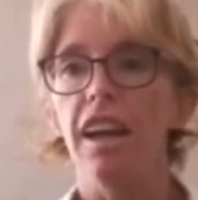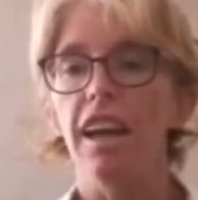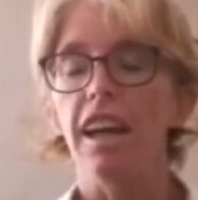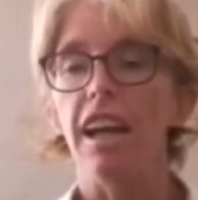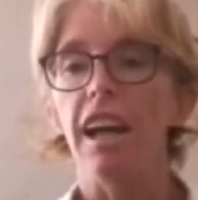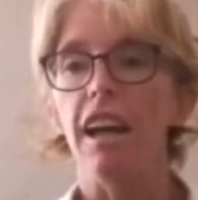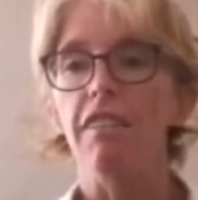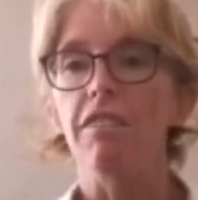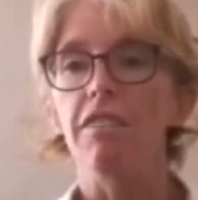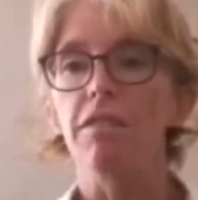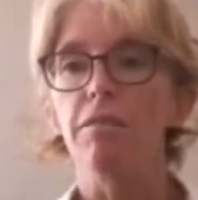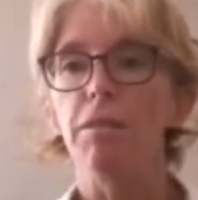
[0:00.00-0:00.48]
I
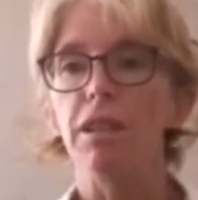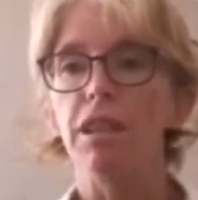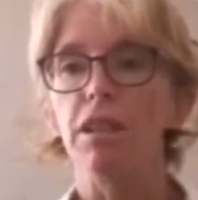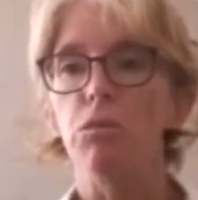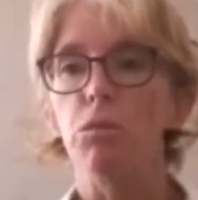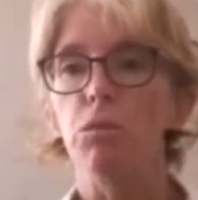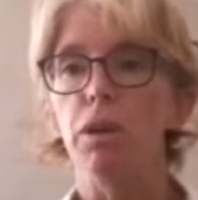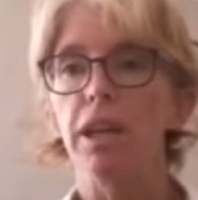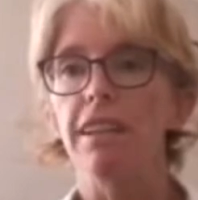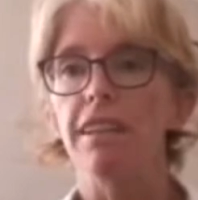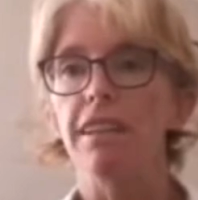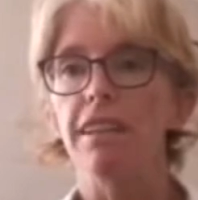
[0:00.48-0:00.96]
haven't been
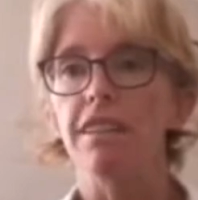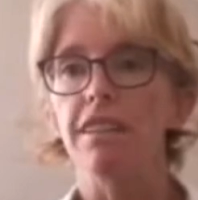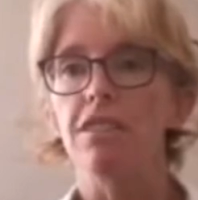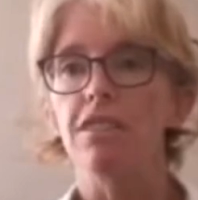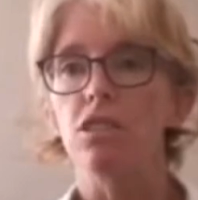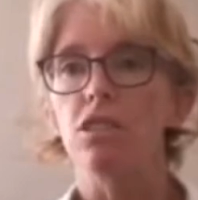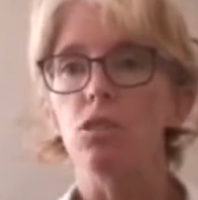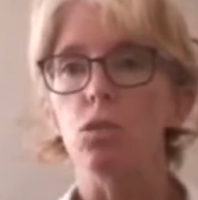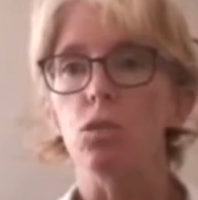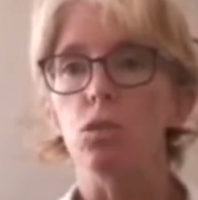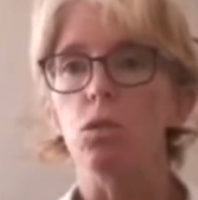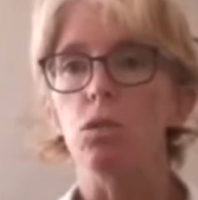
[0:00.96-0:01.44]
aware that
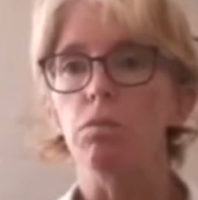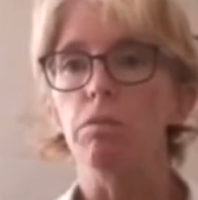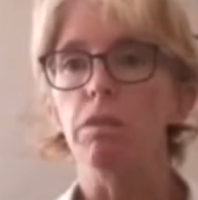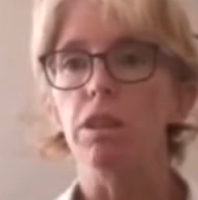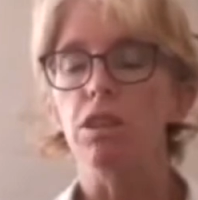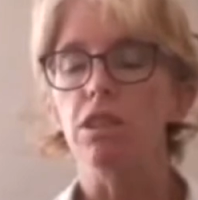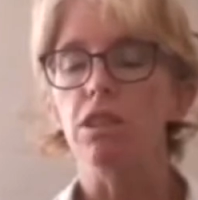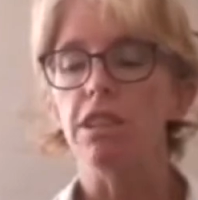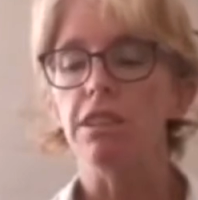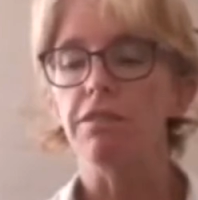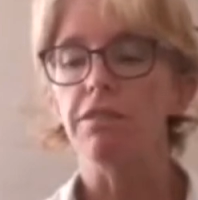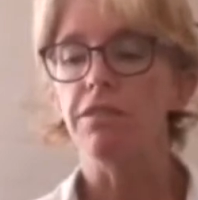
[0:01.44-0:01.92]
it's sore
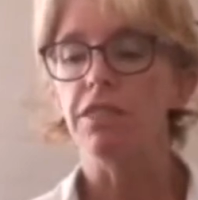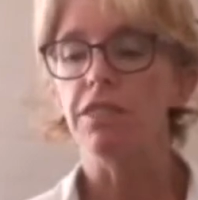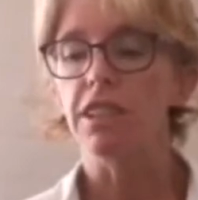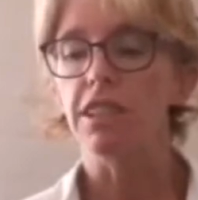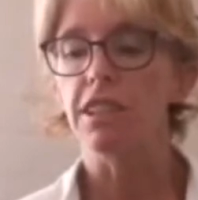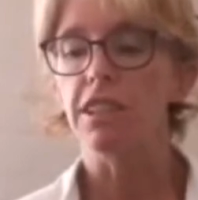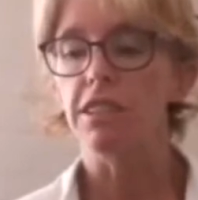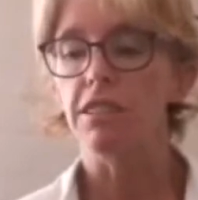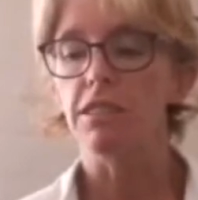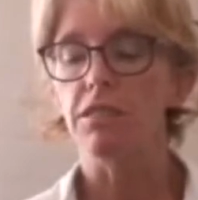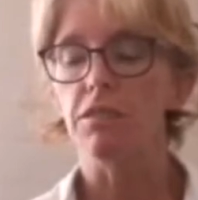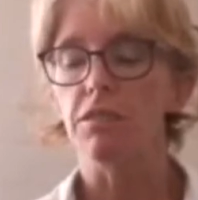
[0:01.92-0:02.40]
because I
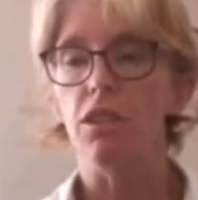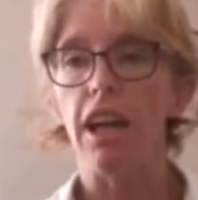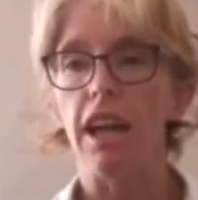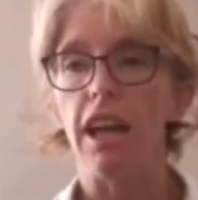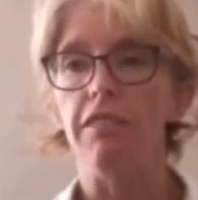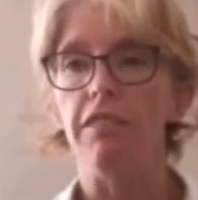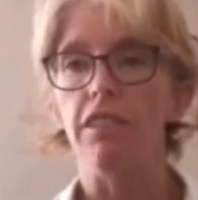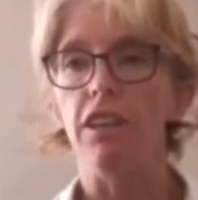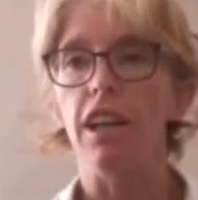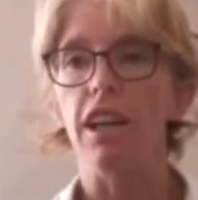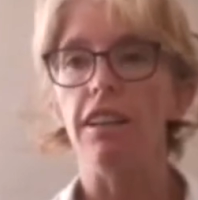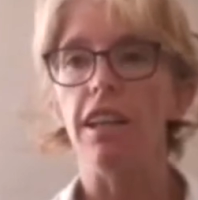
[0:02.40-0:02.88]
just
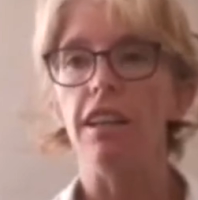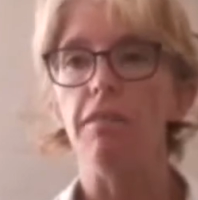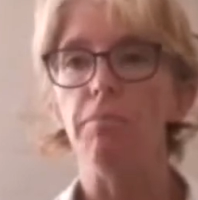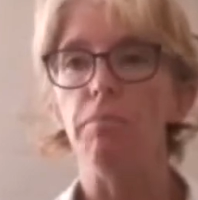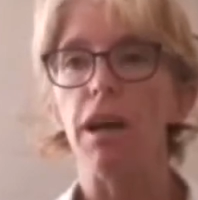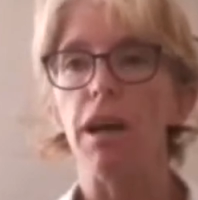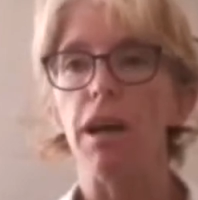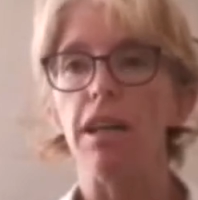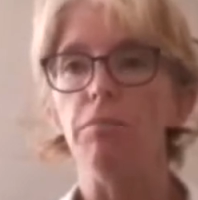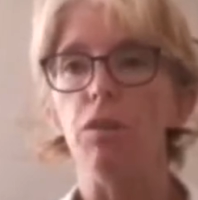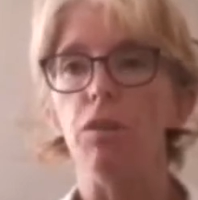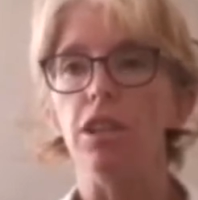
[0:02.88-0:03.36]
haven't had that
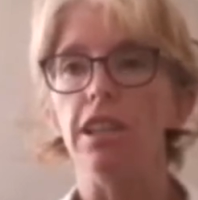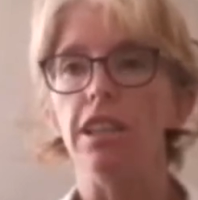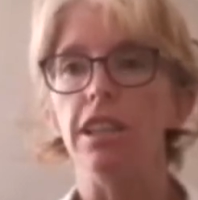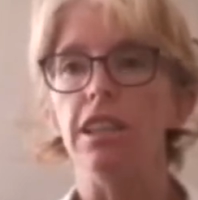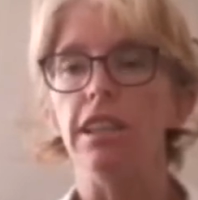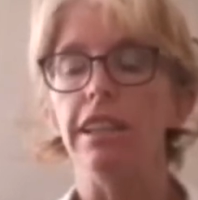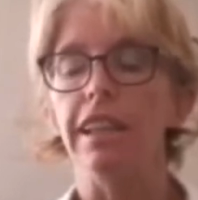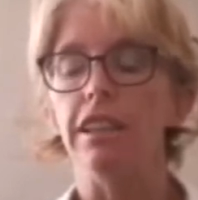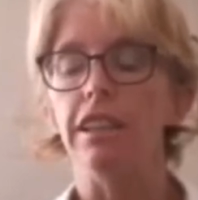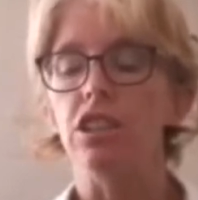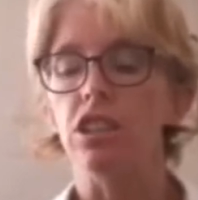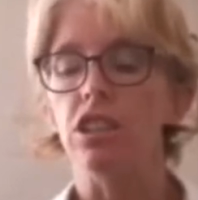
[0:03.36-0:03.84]
mind-body
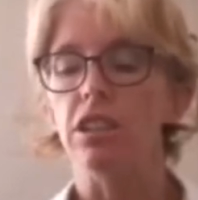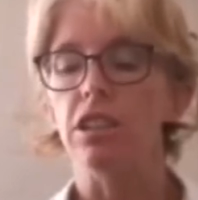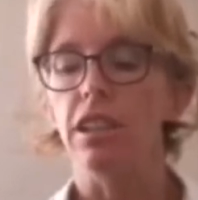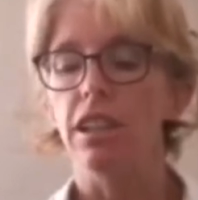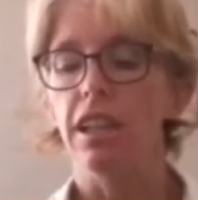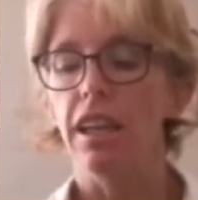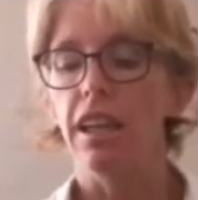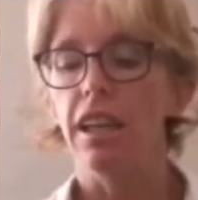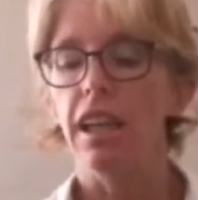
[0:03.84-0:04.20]
connection.